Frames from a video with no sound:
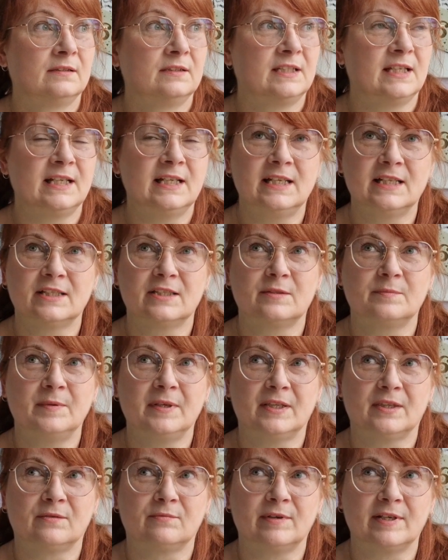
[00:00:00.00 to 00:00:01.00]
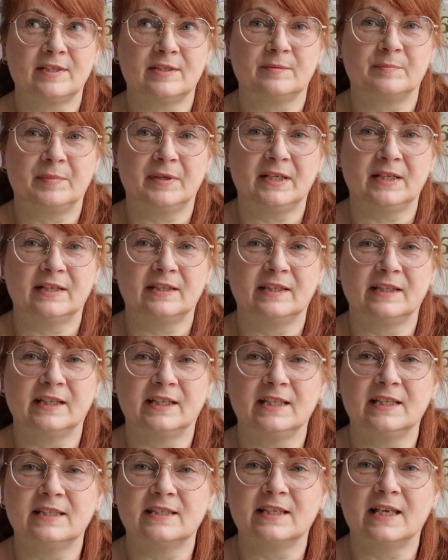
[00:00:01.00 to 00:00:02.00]
Delia Smith recipe, I
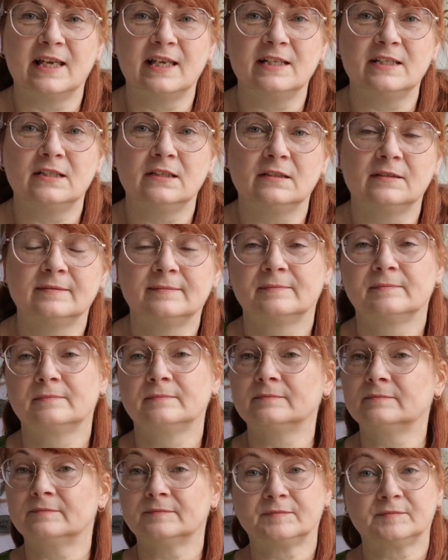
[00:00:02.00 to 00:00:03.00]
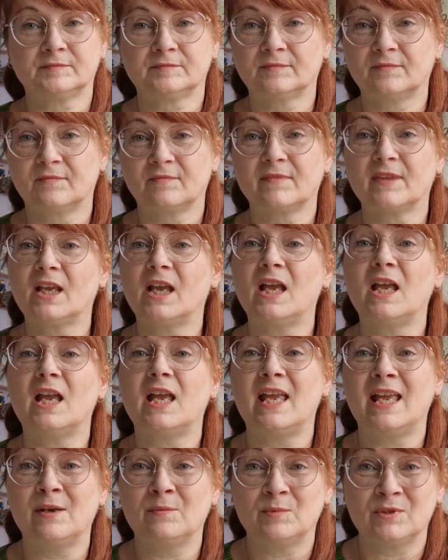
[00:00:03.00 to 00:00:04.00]
think he said.
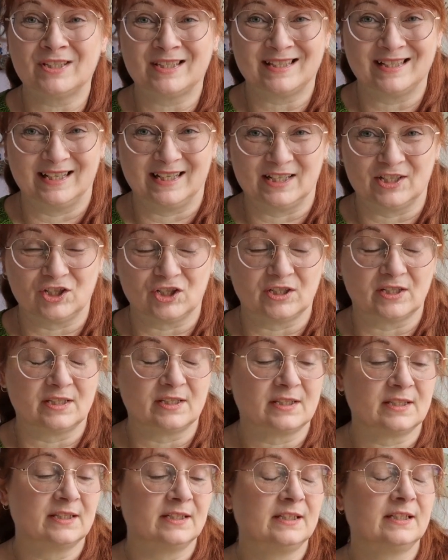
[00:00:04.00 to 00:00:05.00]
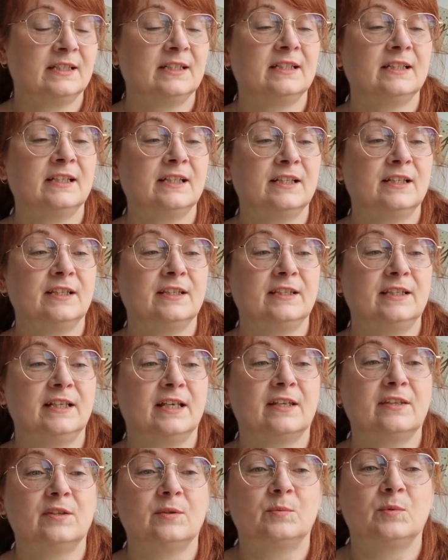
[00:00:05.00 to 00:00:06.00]
It was delicious.
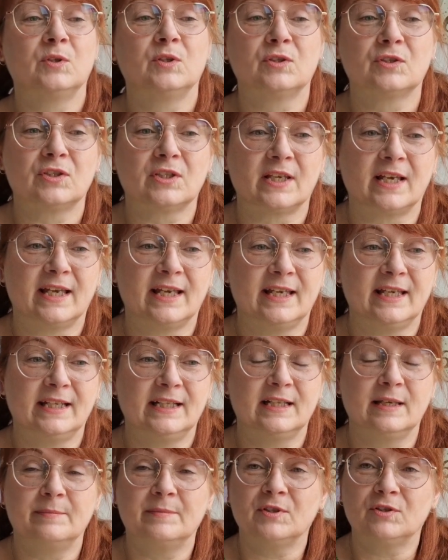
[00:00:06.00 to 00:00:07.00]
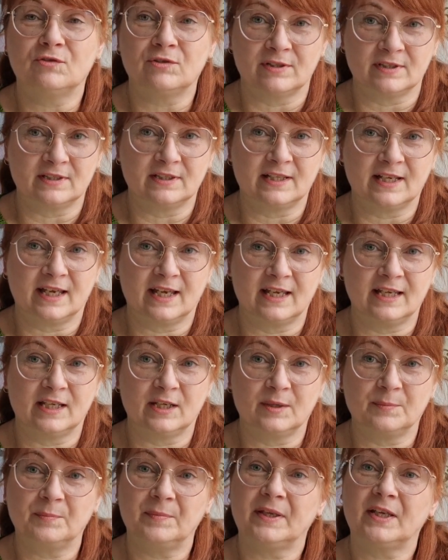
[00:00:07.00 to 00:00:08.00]
The other was a lemon drizzle
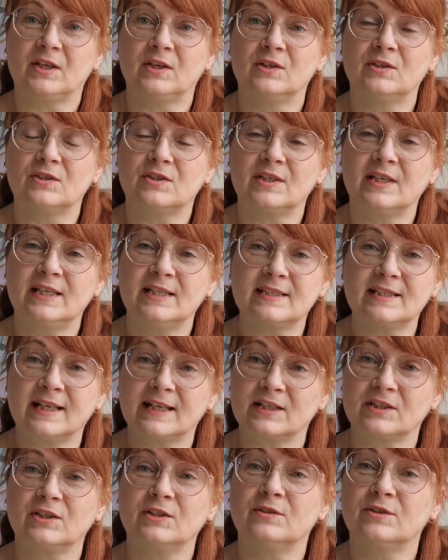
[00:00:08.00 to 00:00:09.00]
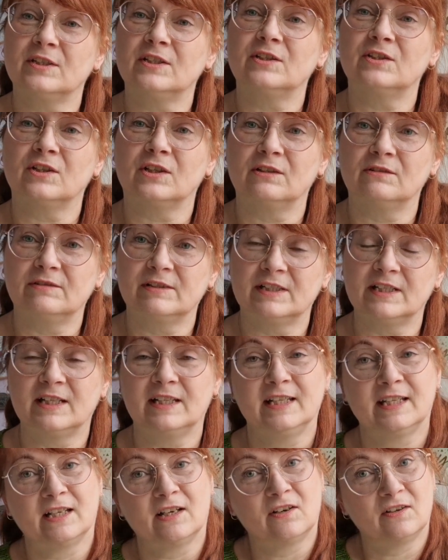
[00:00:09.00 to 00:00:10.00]
cake because he's lactose intolerant
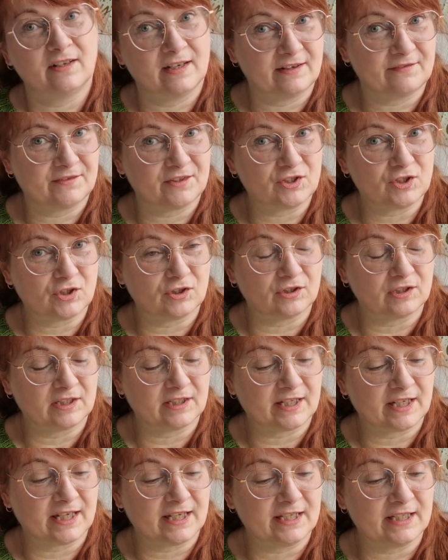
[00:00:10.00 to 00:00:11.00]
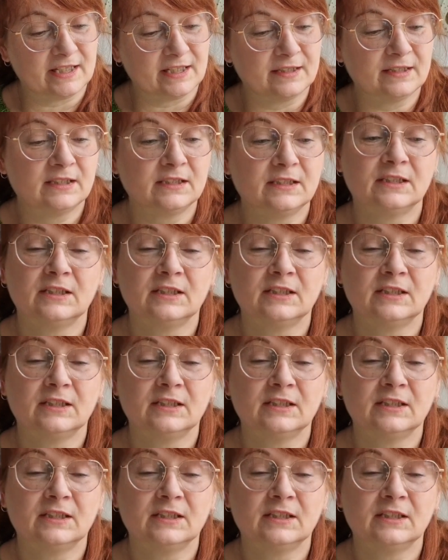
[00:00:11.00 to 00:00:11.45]
and he can't have the chocolate cake.